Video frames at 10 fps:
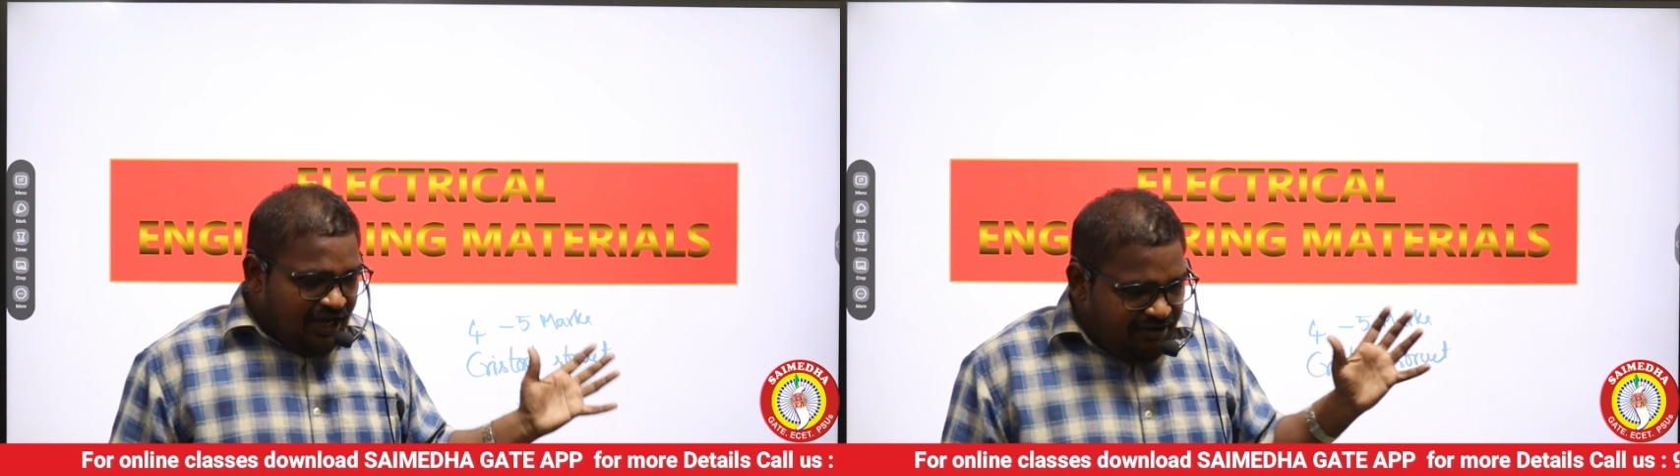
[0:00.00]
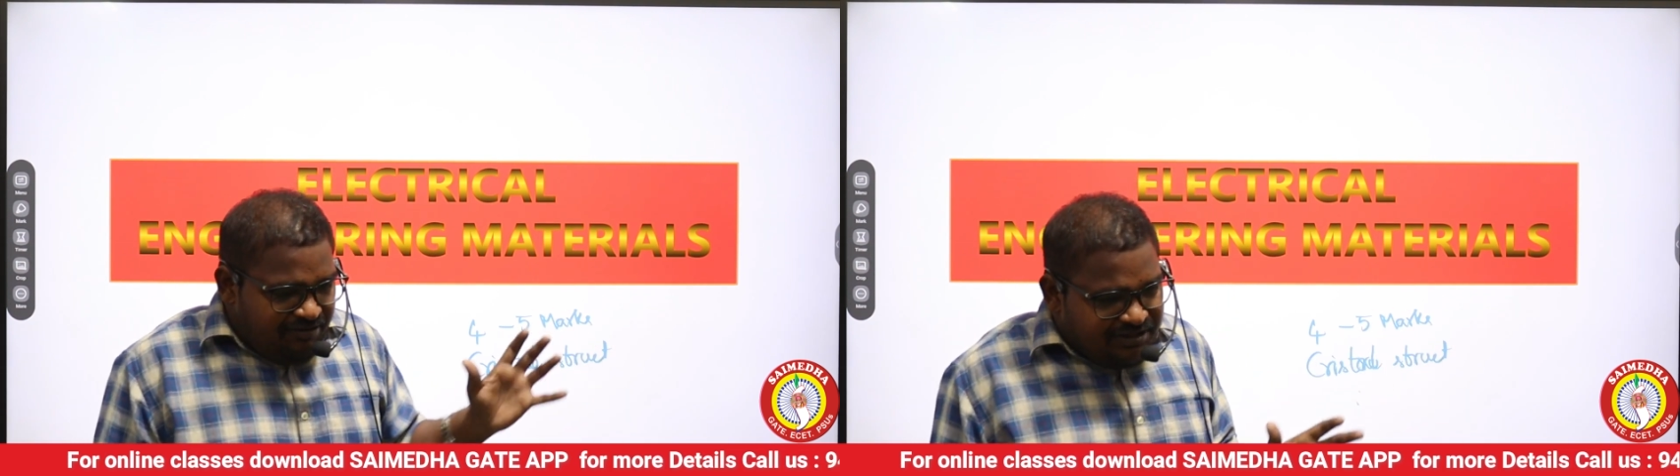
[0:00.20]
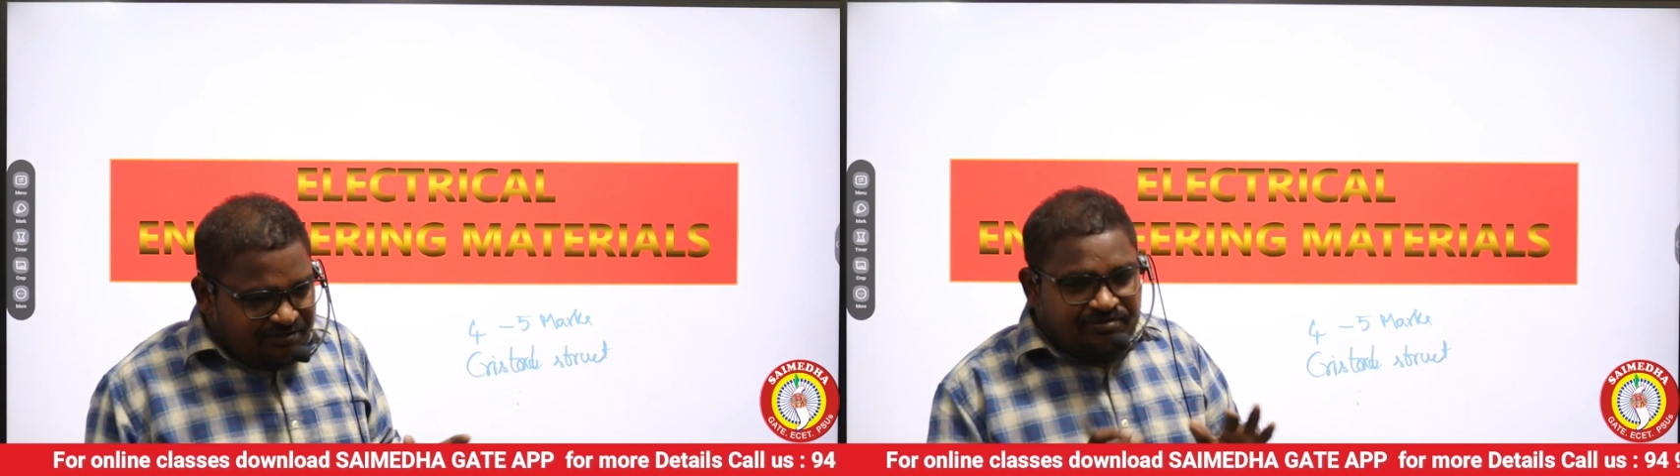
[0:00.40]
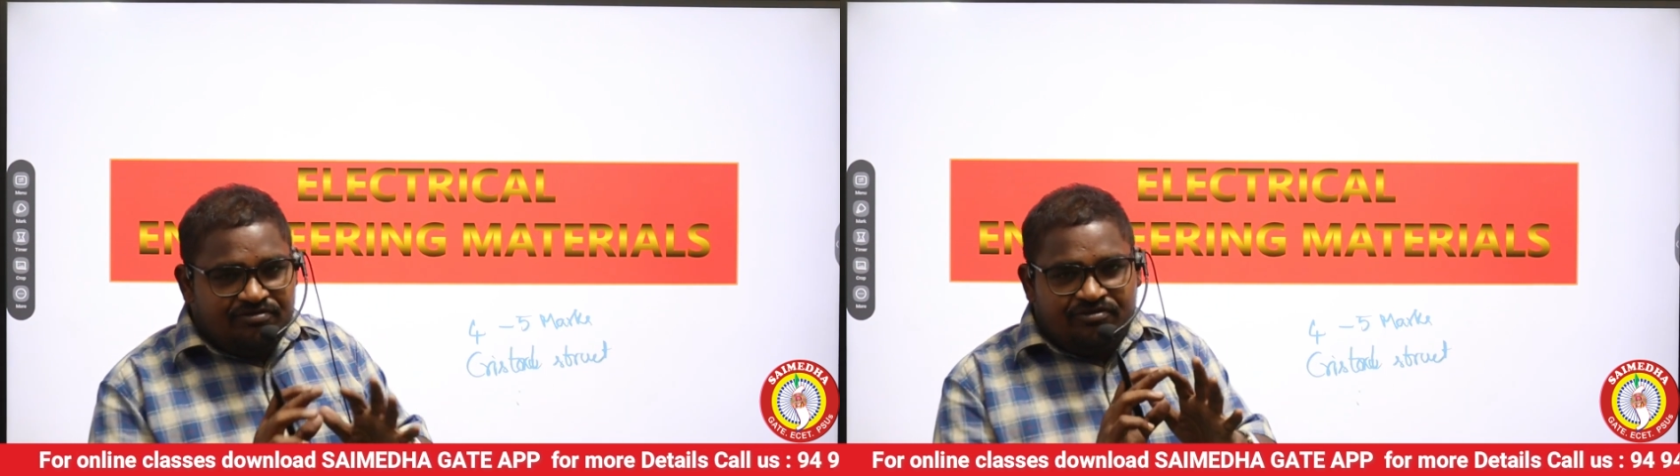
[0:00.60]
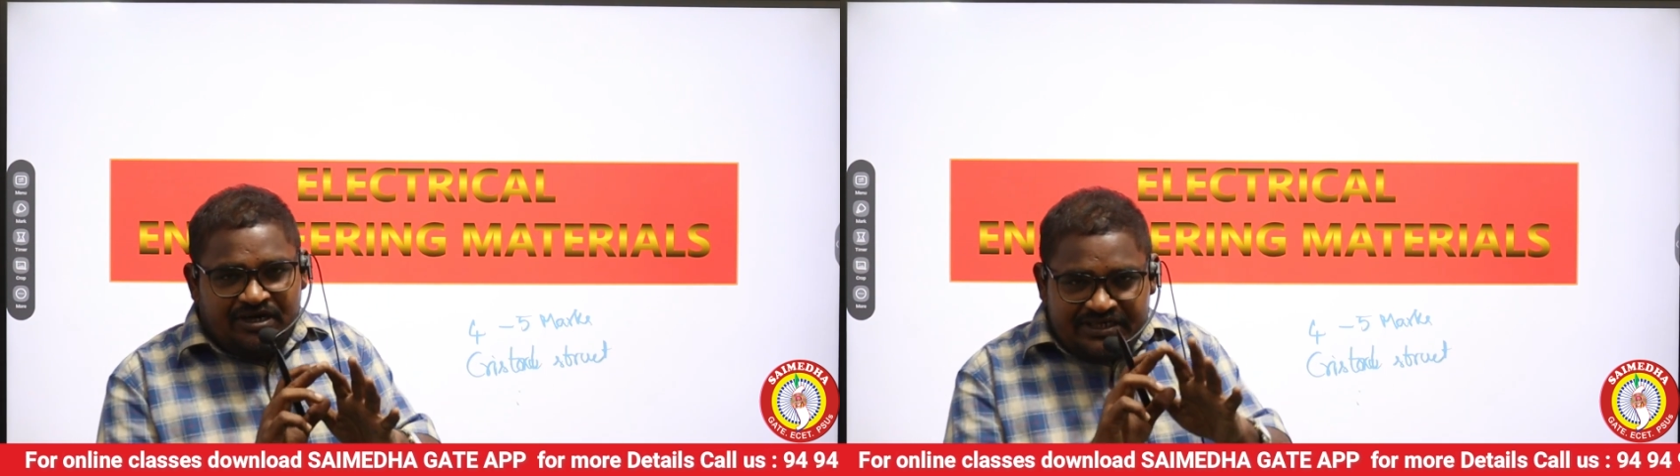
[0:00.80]
i will give
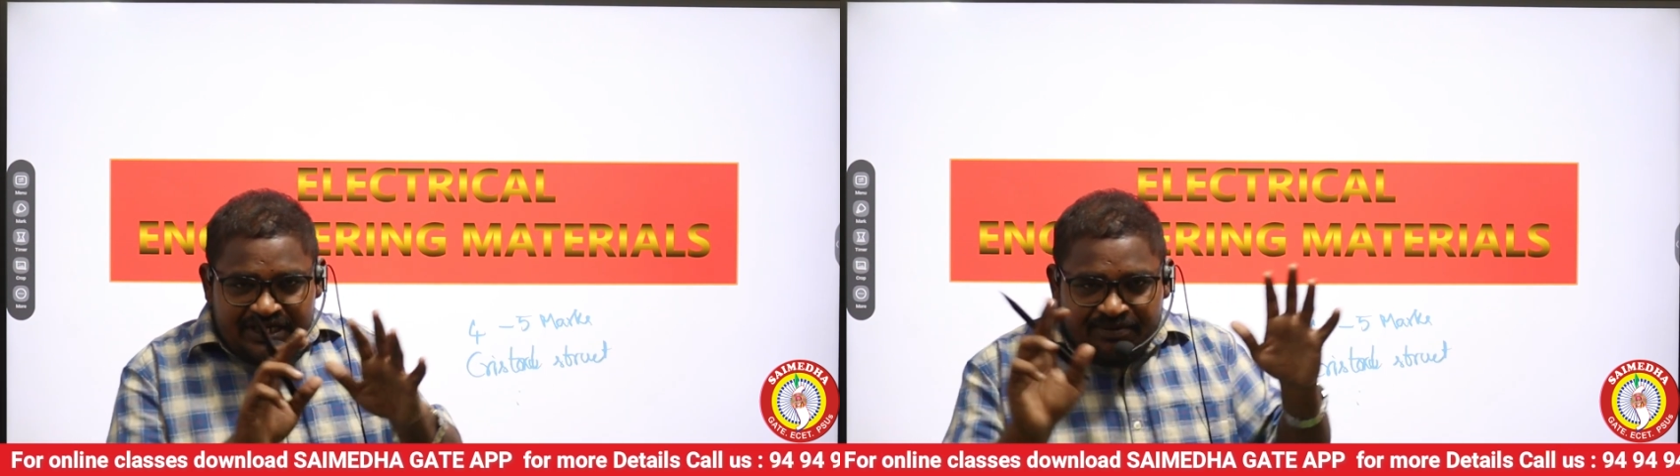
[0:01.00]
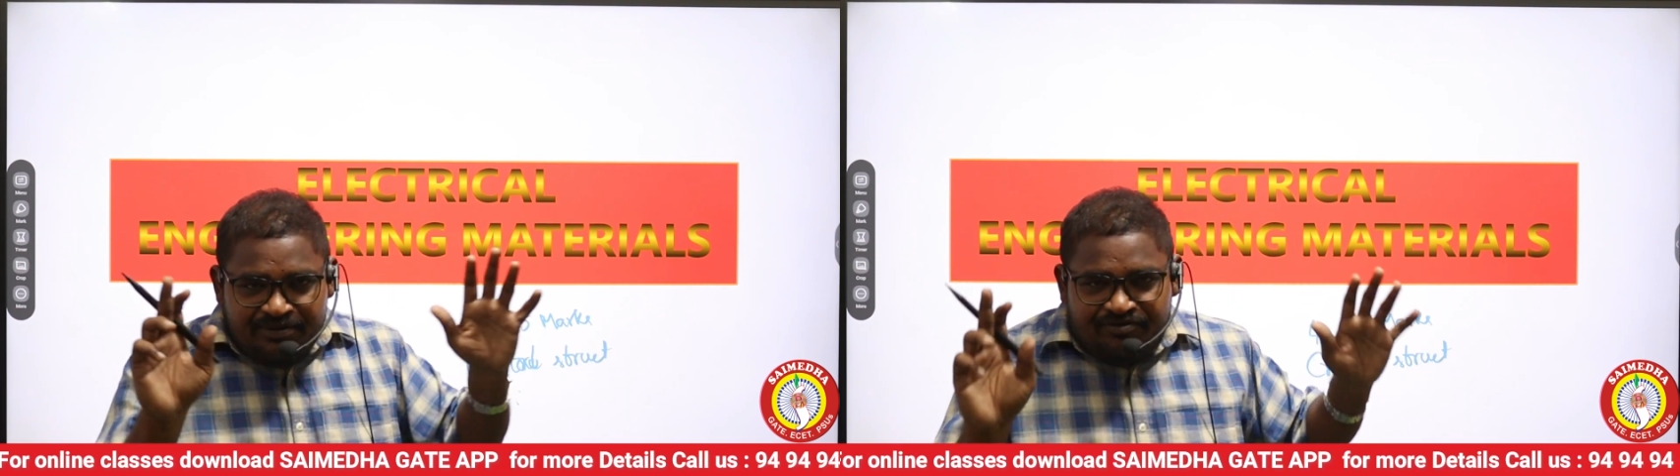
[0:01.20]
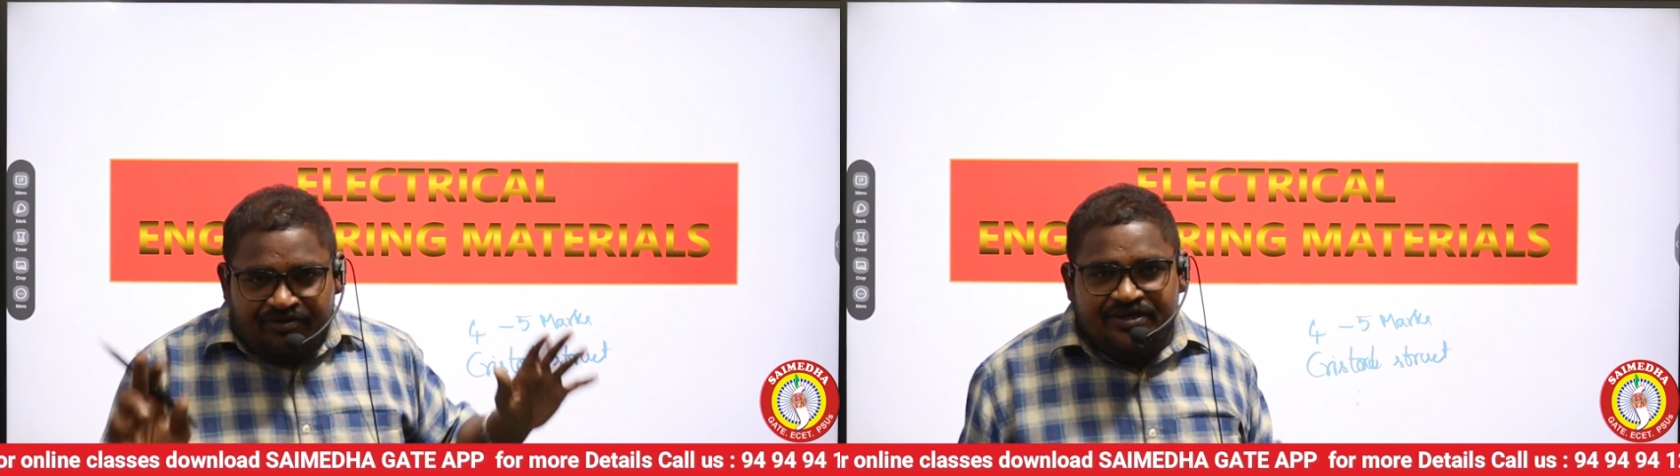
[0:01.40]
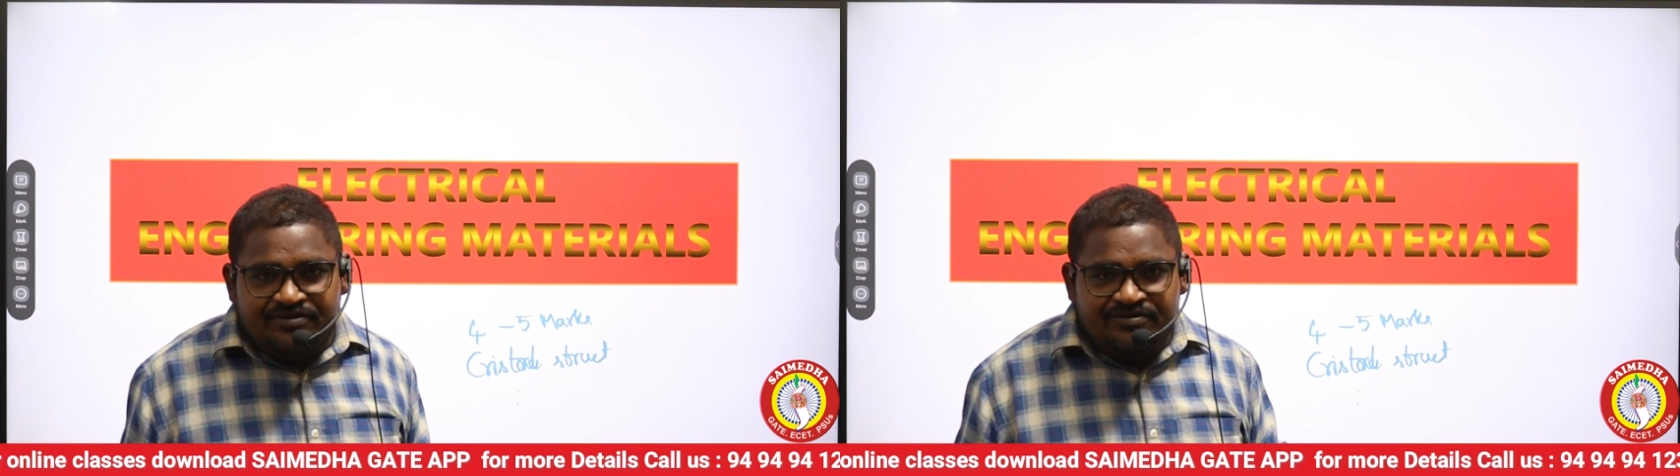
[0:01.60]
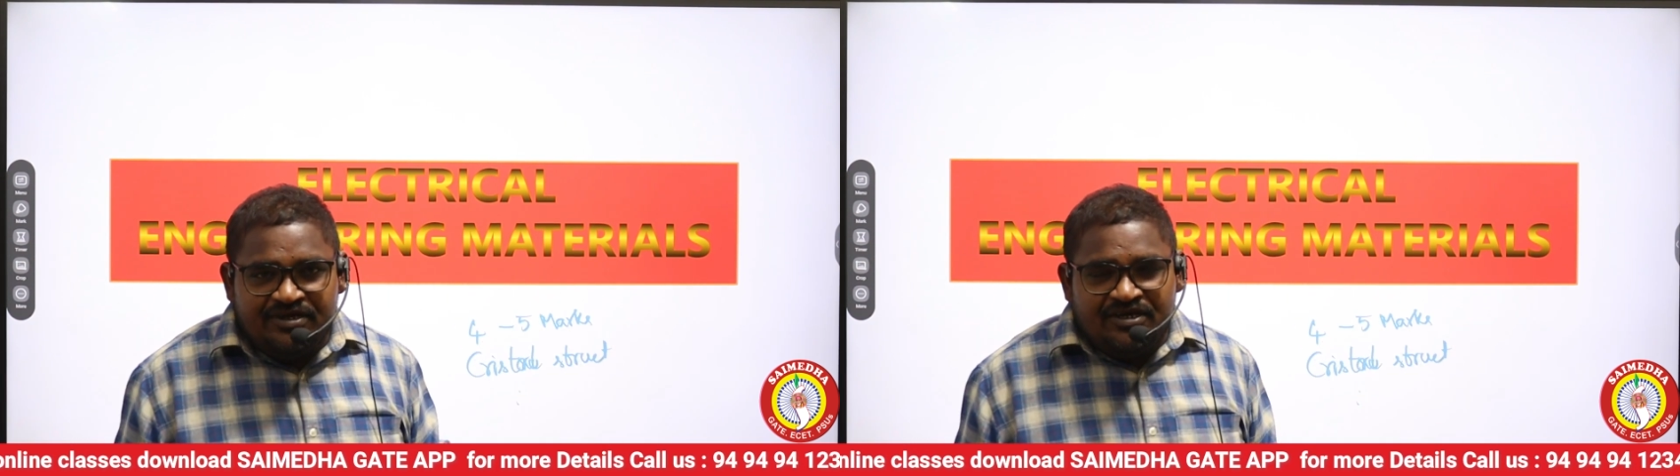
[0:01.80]
one table for
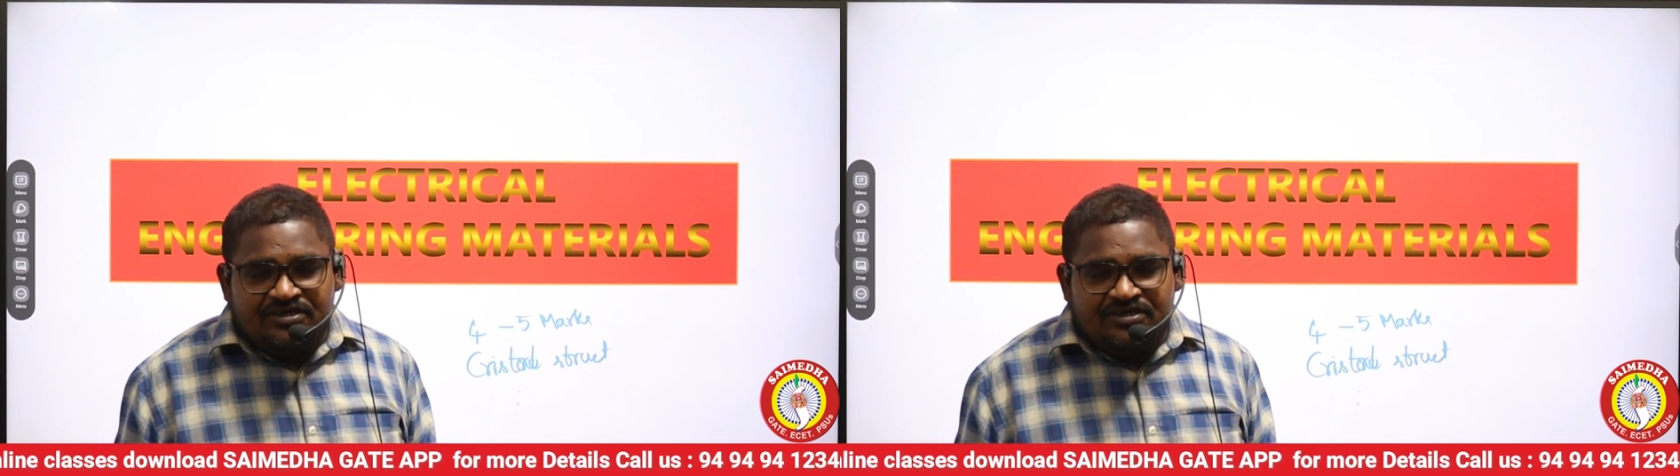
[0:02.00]
you